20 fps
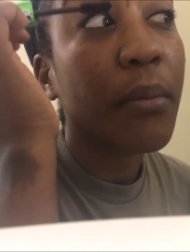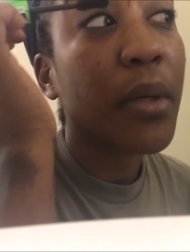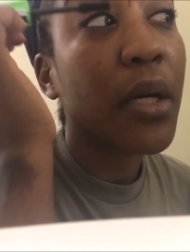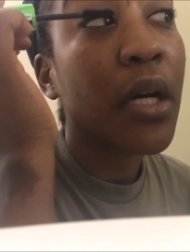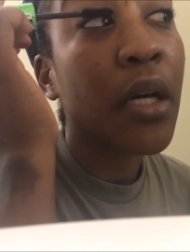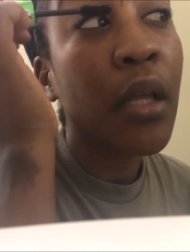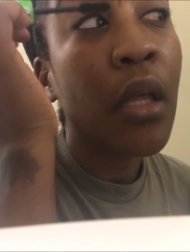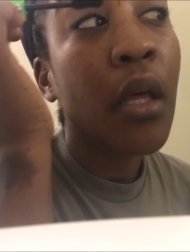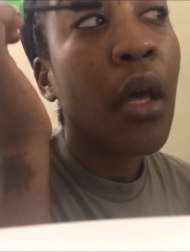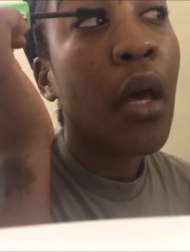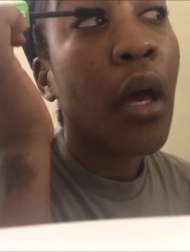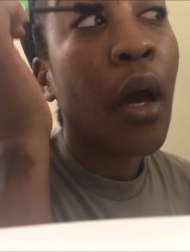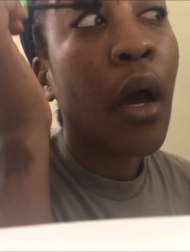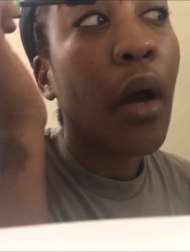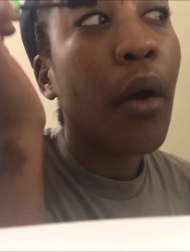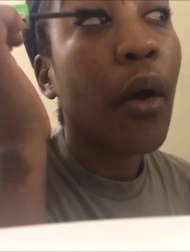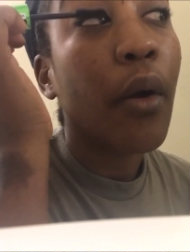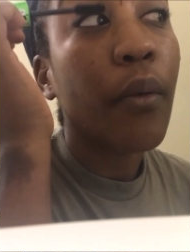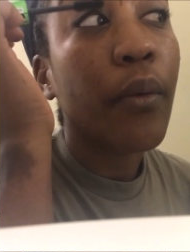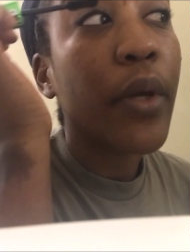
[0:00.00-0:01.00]
But
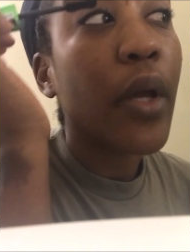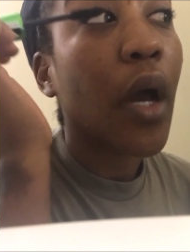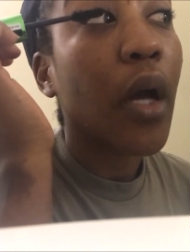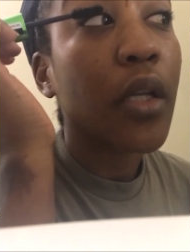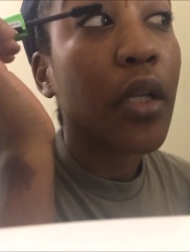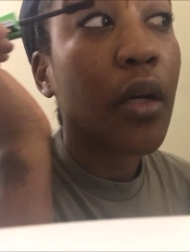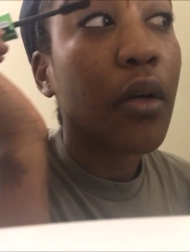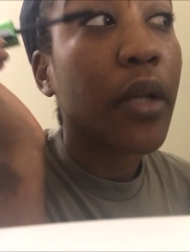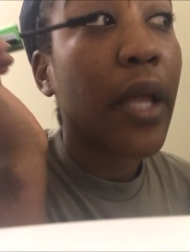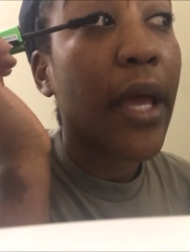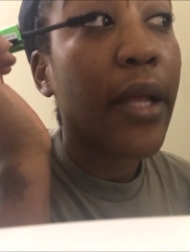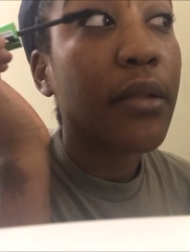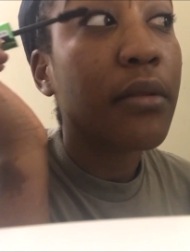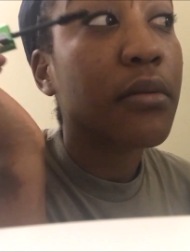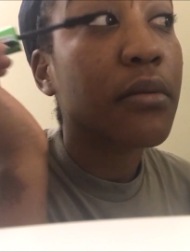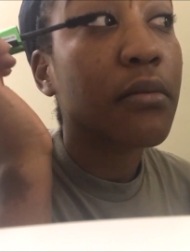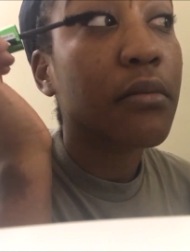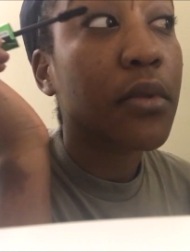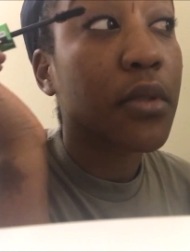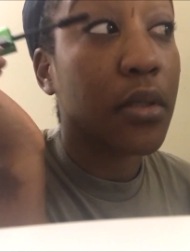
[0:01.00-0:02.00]
we all know that
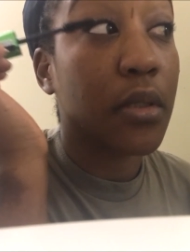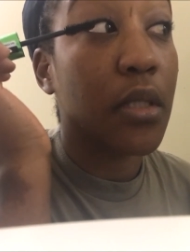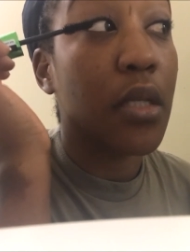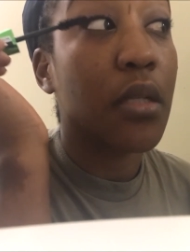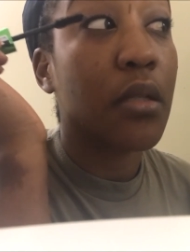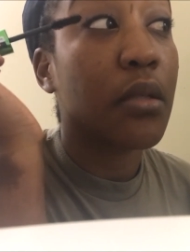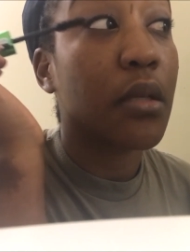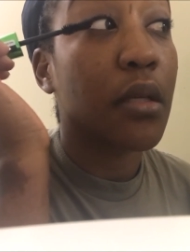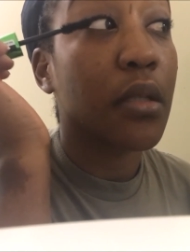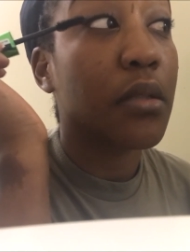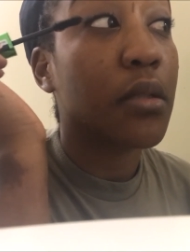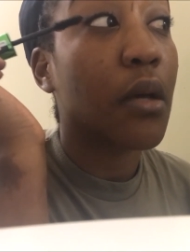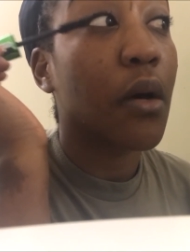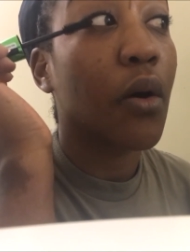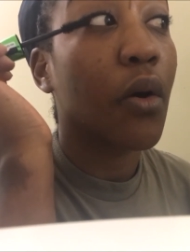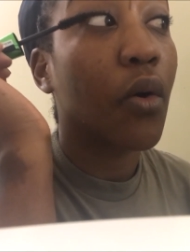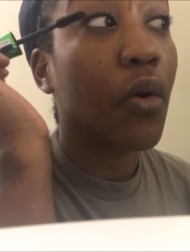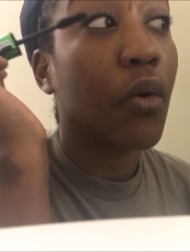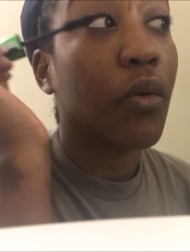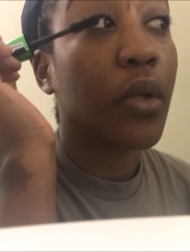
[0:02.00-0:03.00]
shit gets
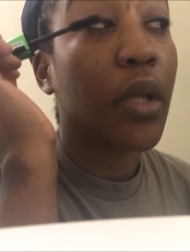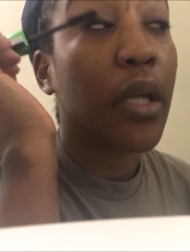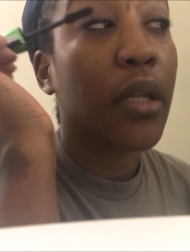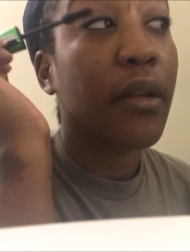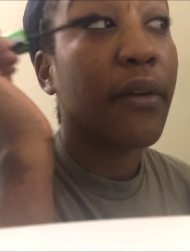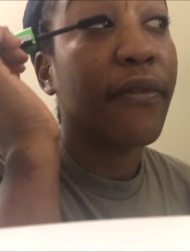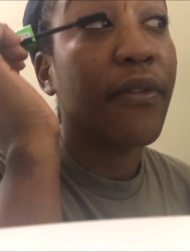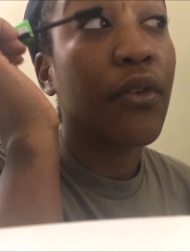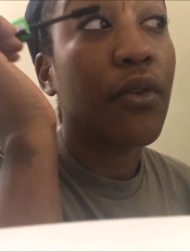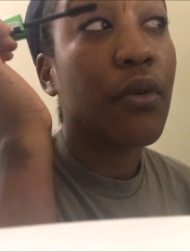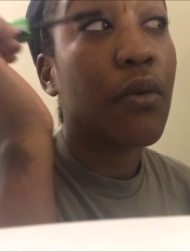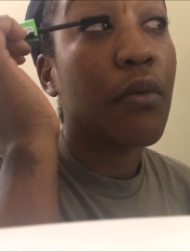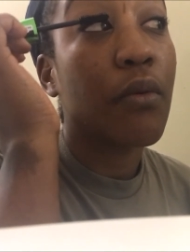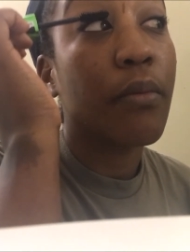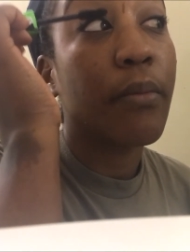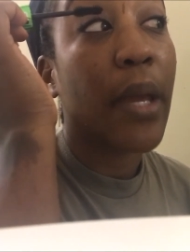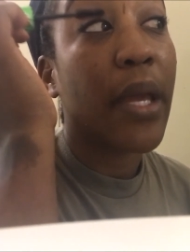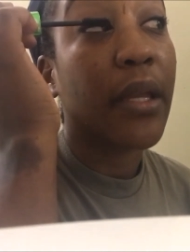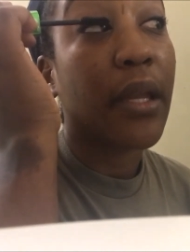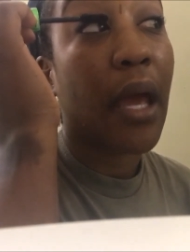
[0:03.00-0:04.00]
old, and the
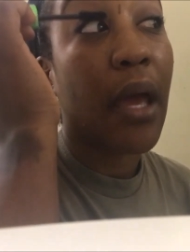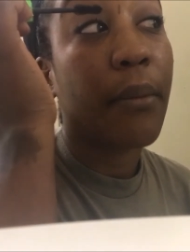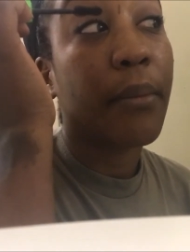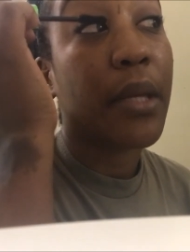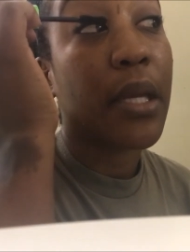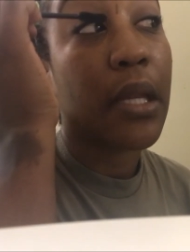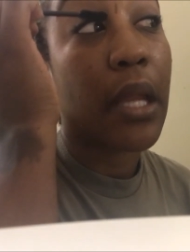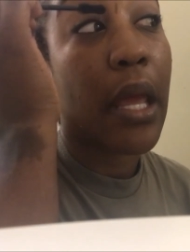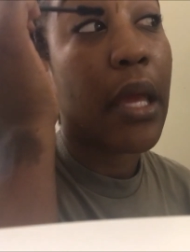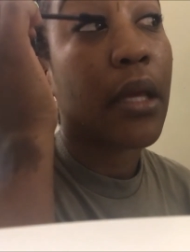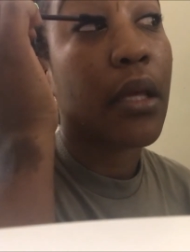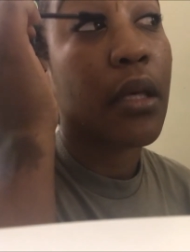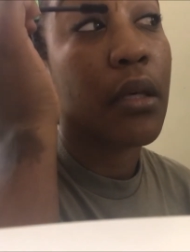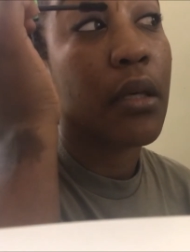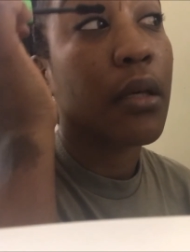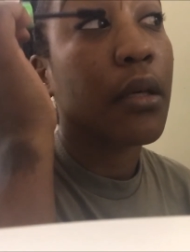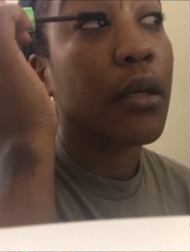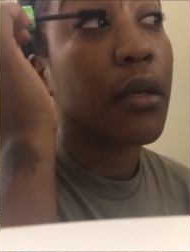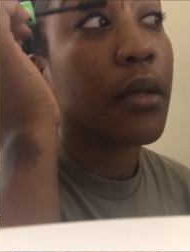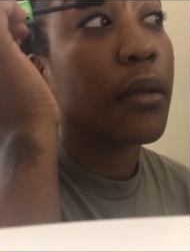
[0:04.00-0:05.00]
food may not be that
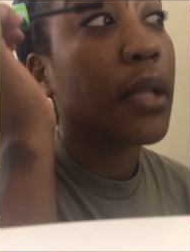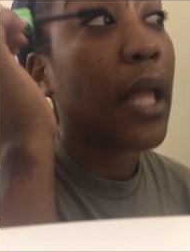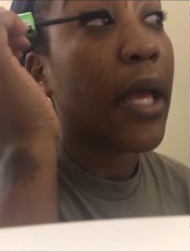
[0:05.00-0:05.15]
good.